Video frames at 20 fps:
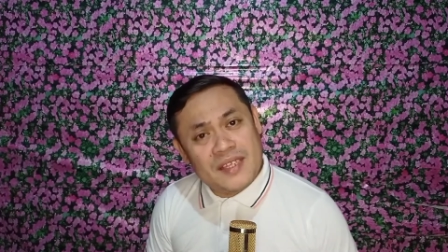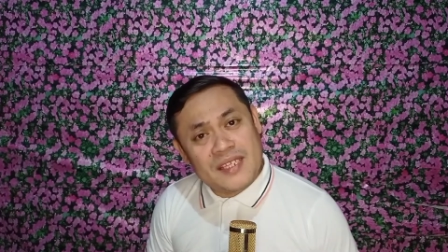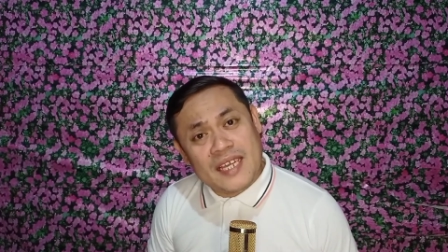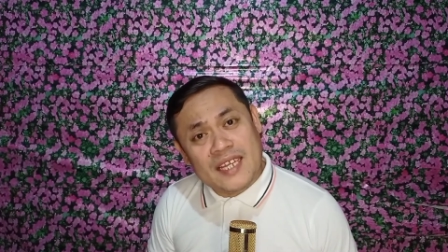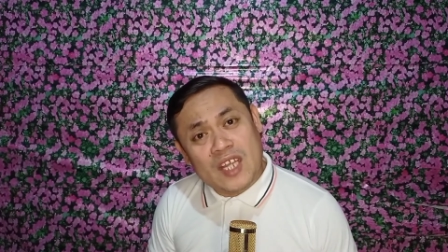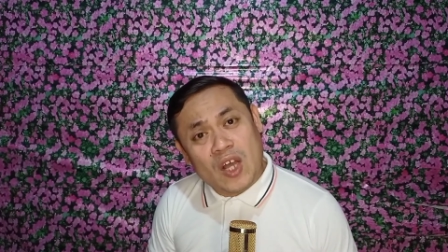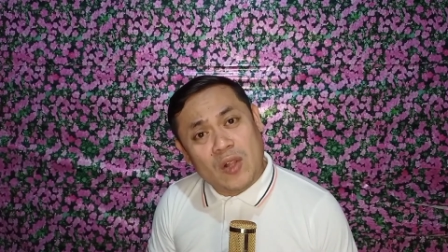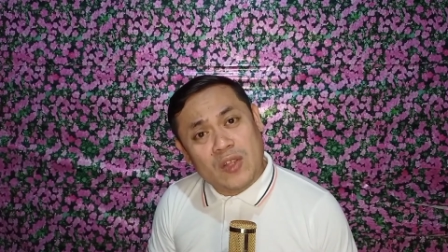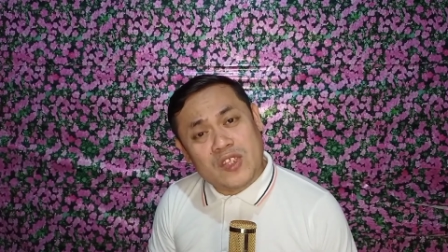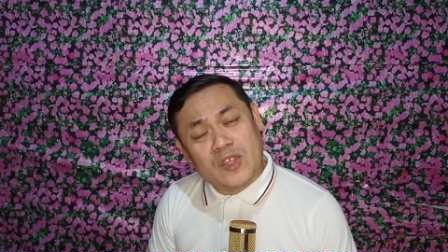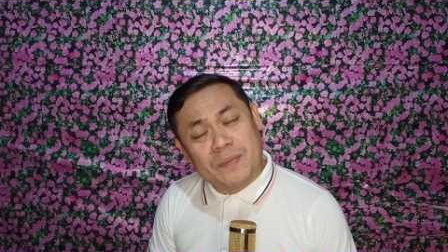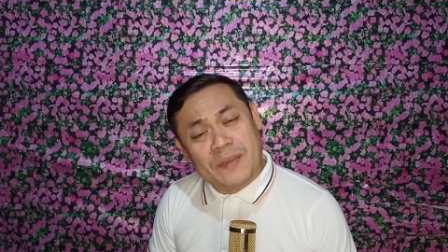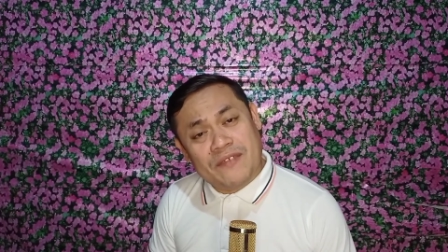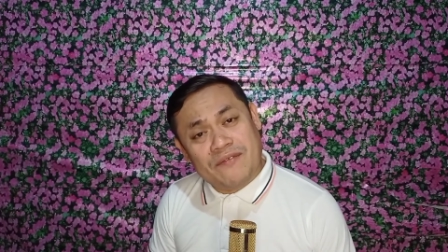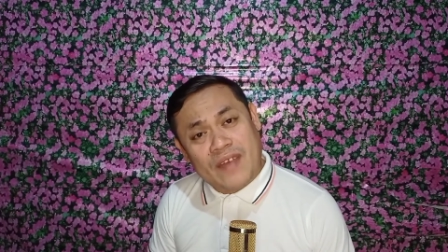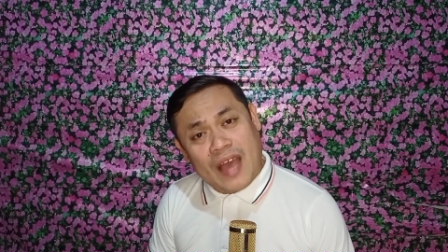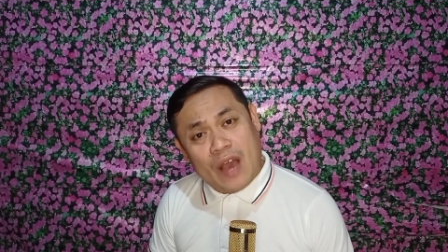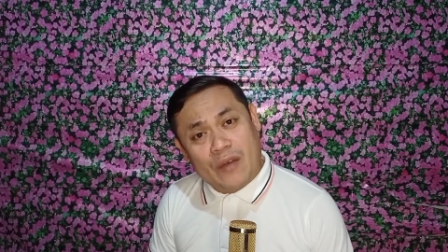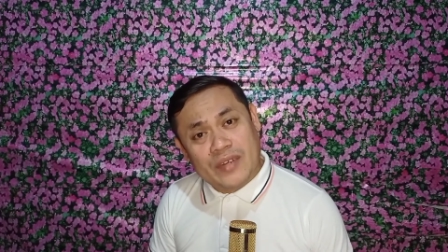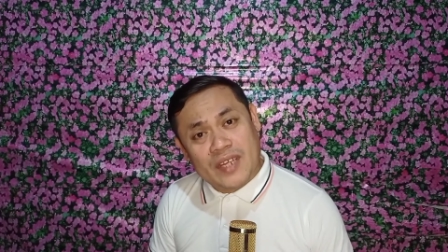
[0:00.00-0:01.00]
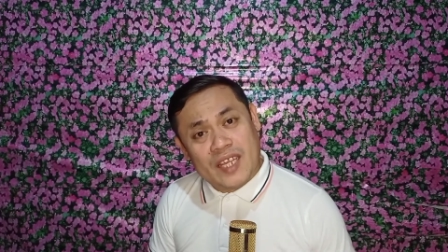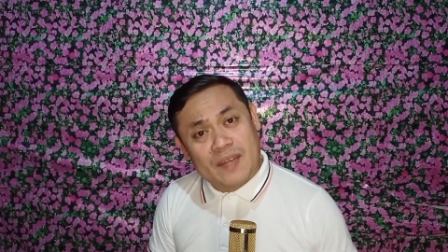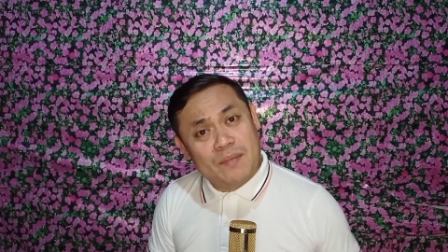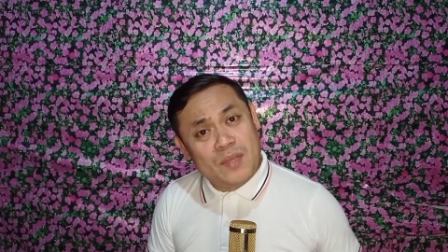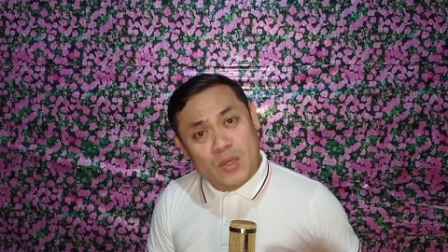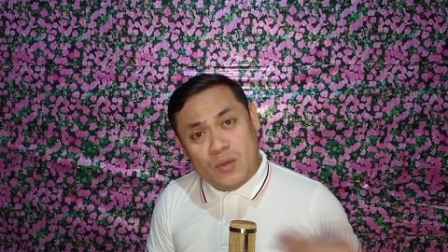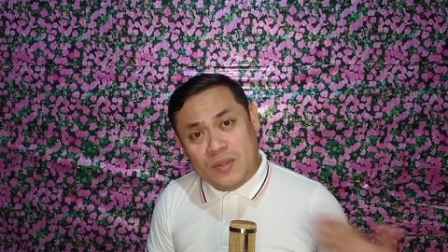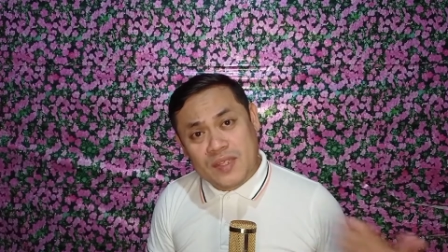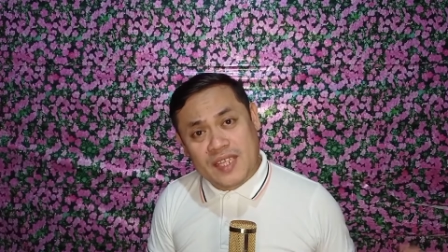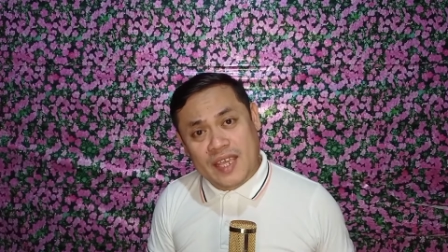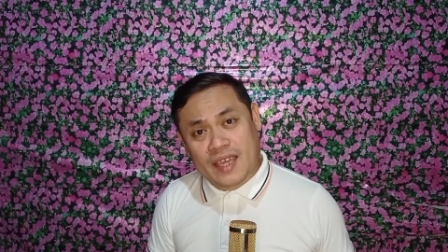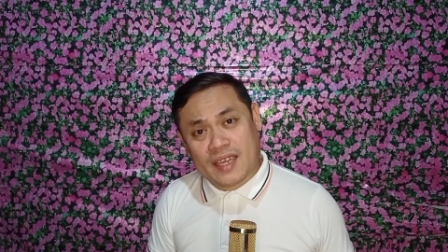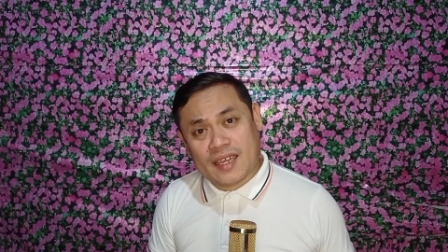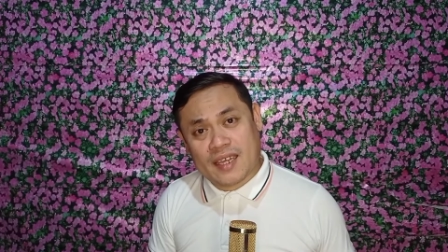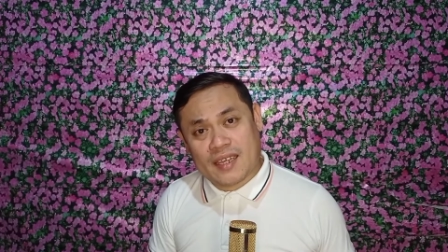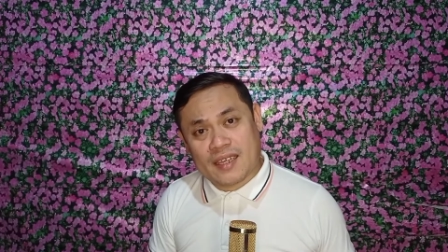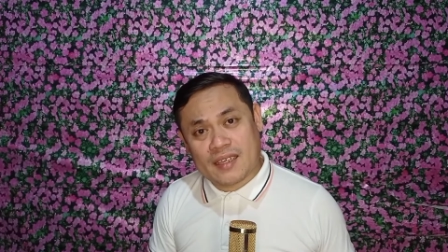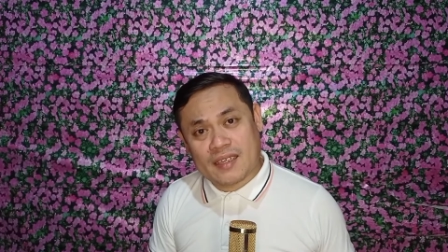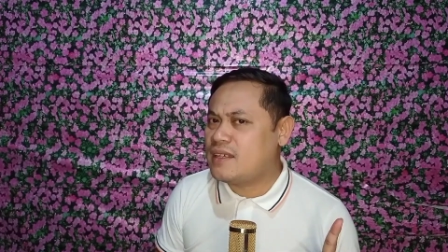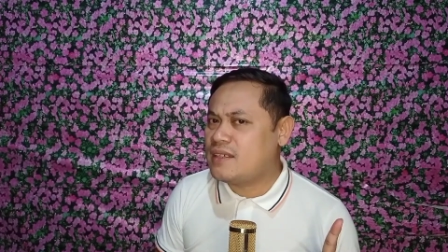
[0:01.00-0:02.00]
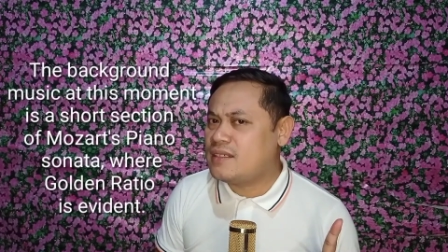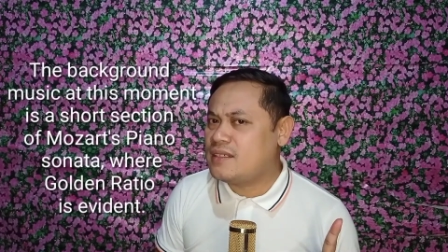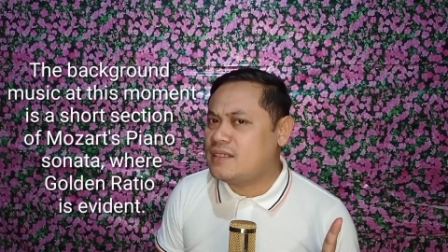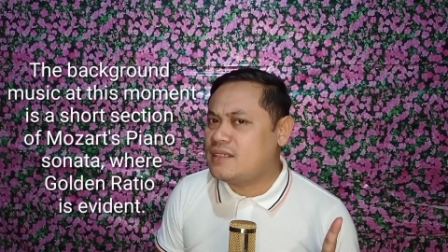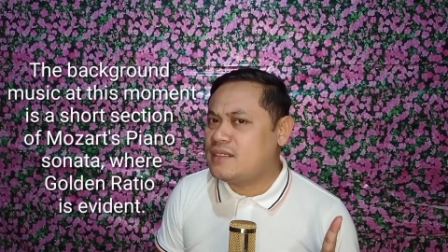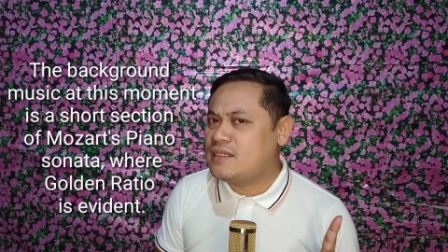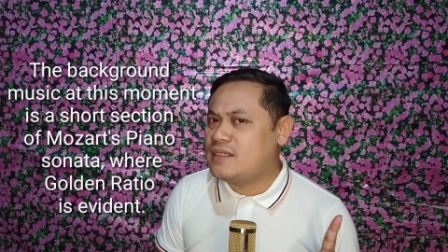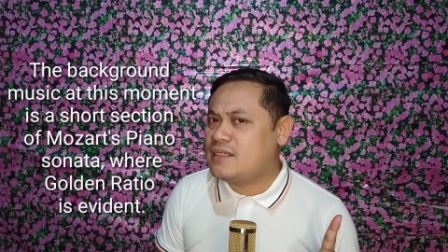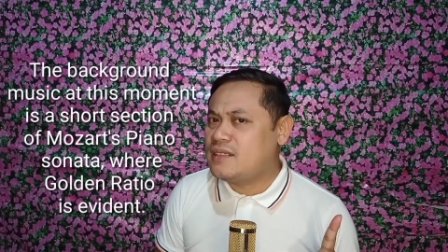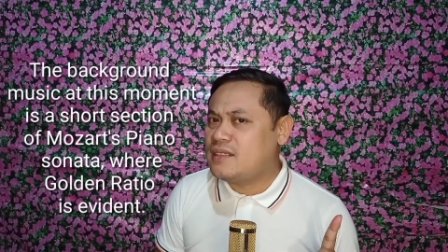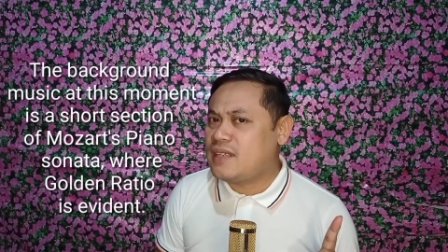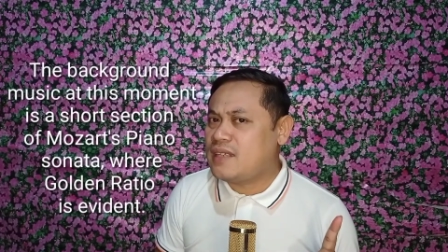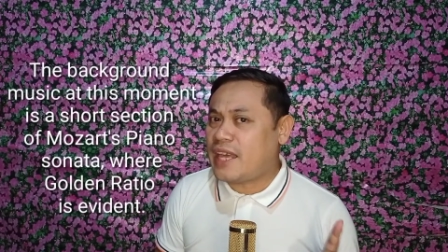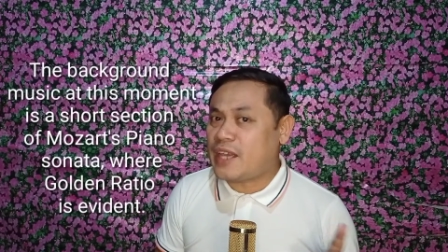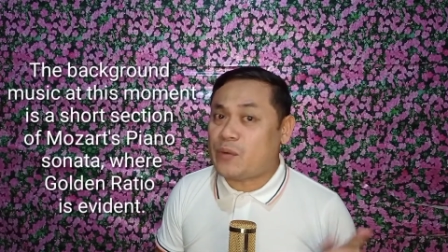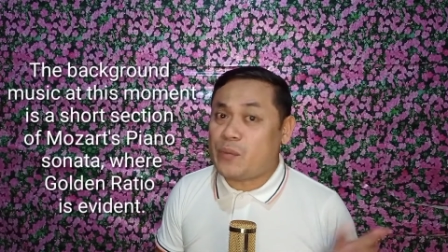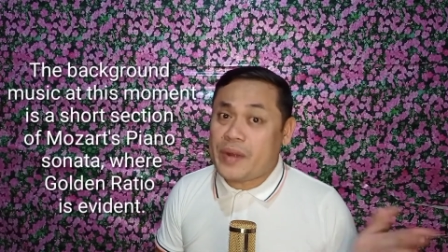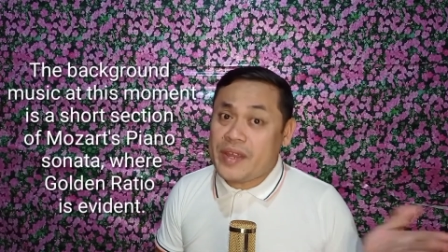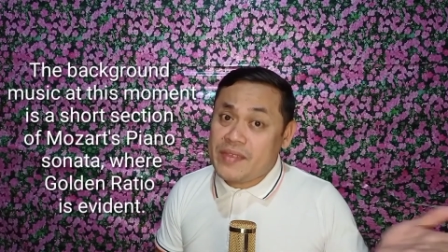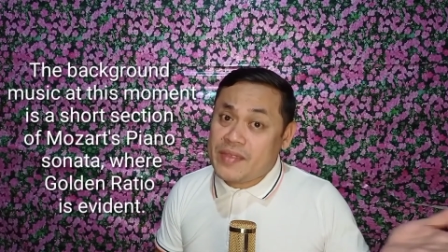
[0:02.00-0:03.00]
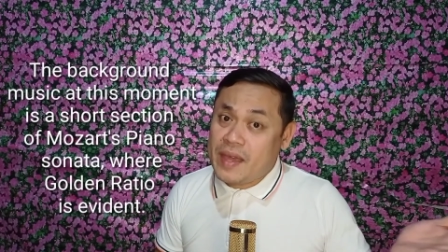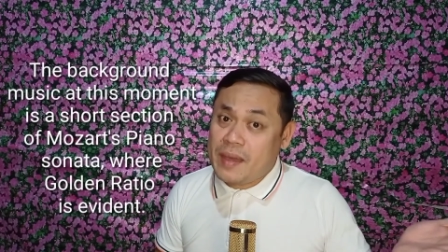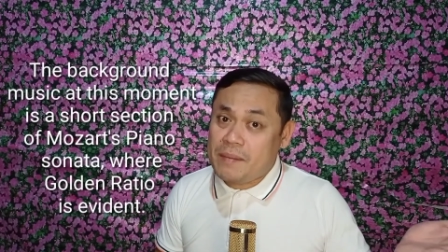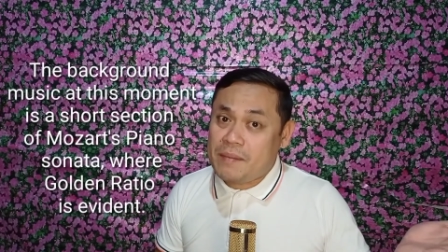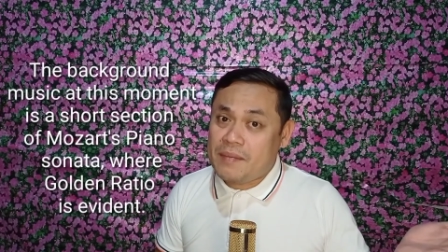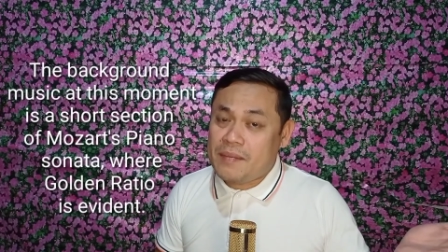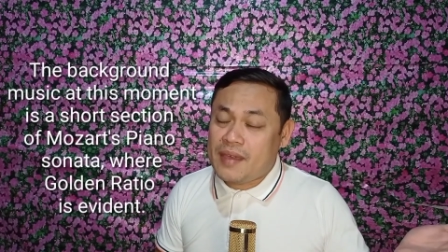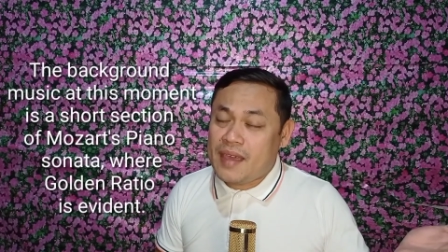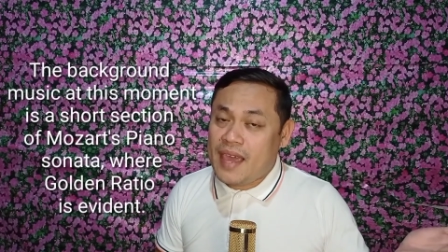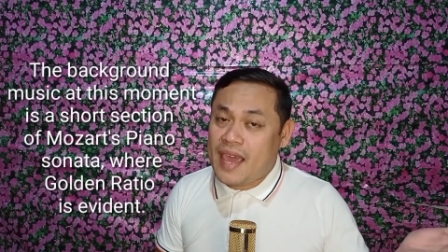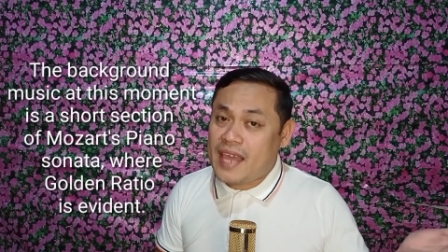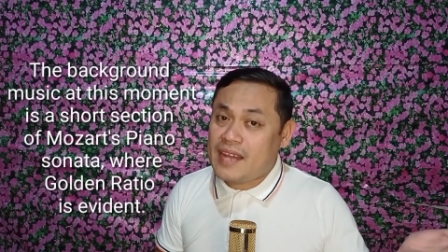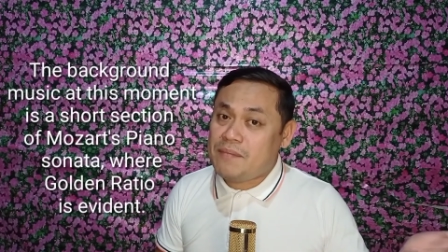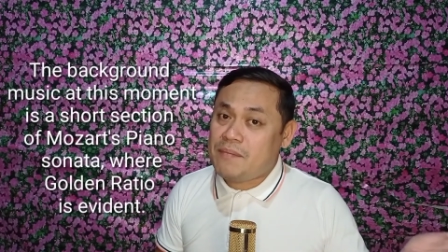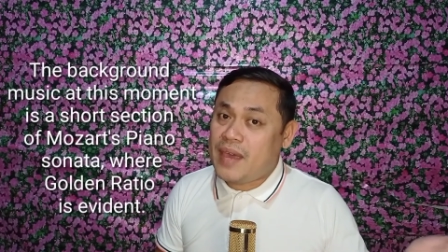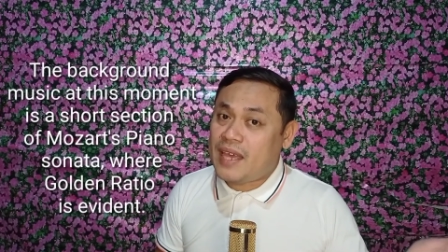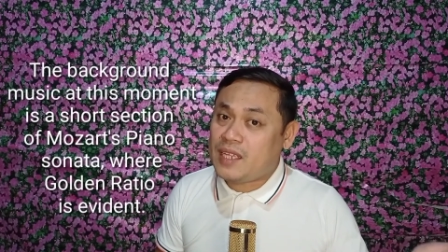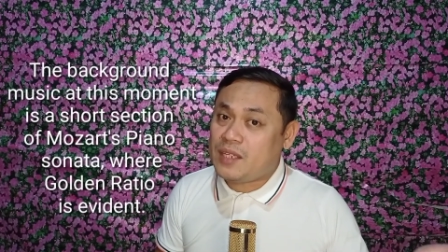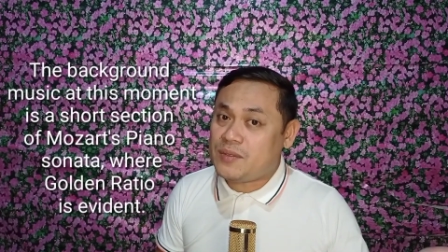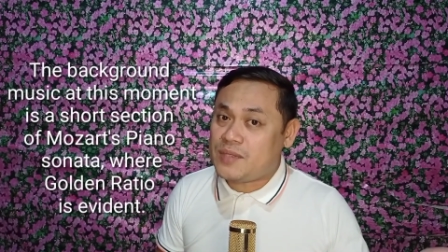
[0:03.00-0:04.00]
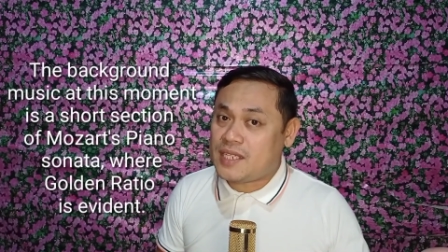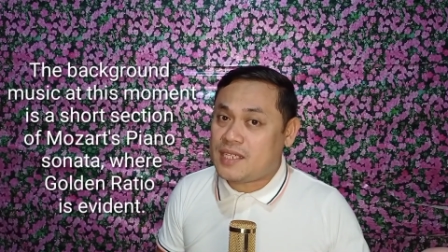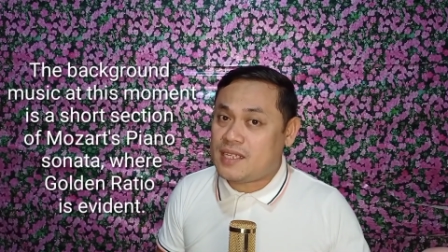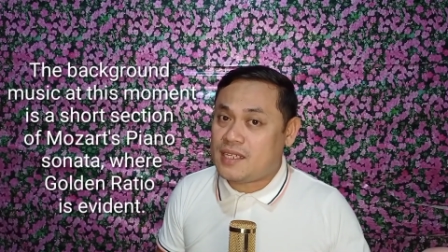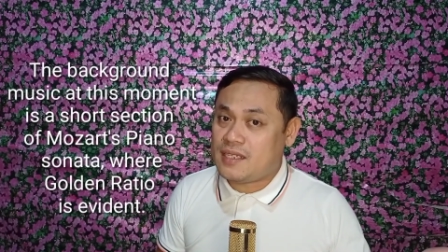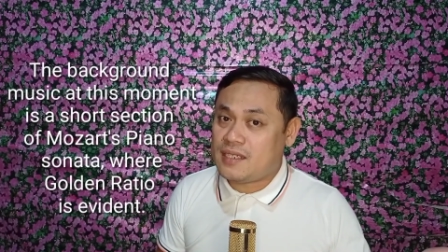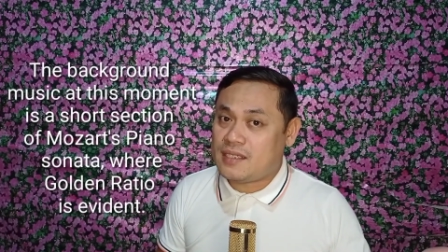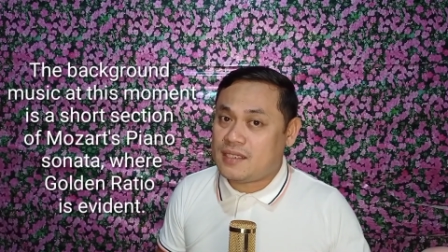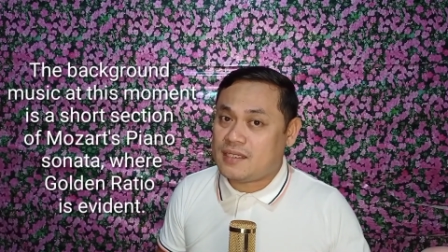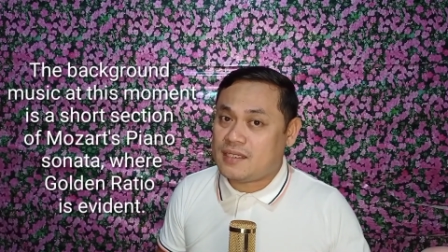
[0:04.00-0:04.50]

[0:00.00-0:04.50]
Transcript: This can also be found in music, like rhythm and melody.